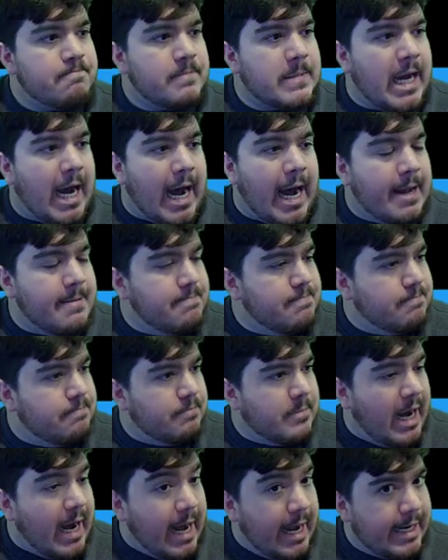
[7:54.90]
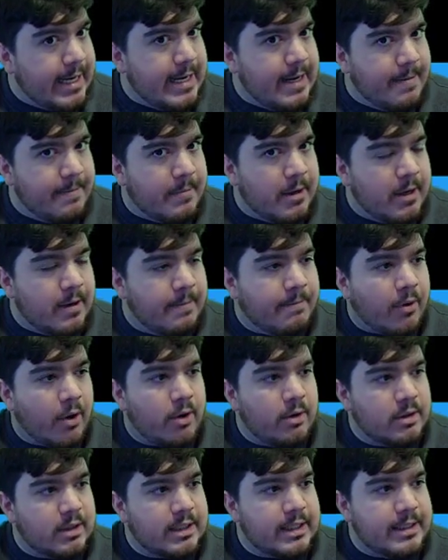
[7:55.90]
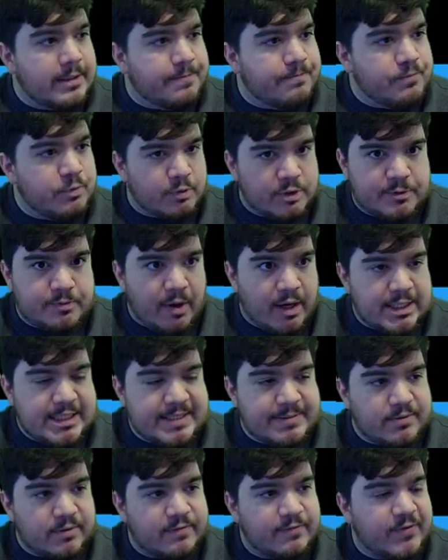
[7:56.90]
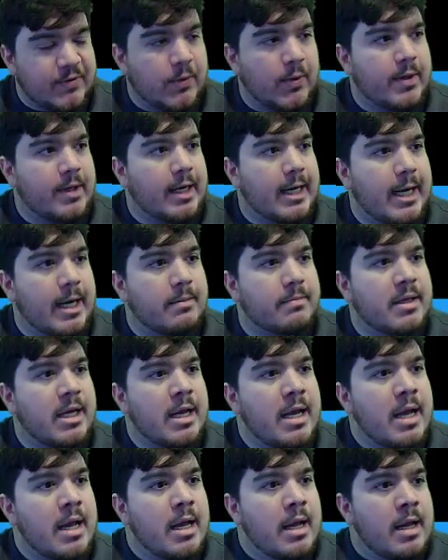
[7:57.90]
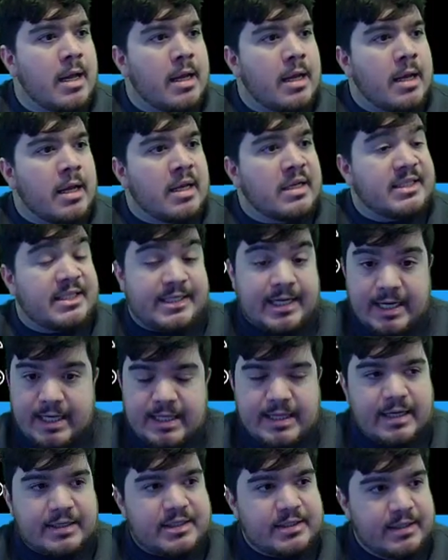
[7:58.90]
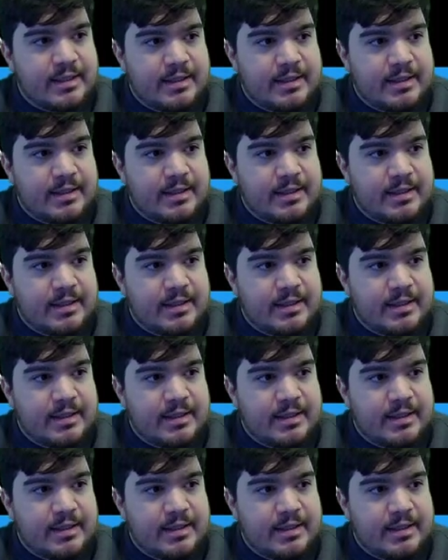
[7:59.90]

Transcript: I am partly responsible for sending that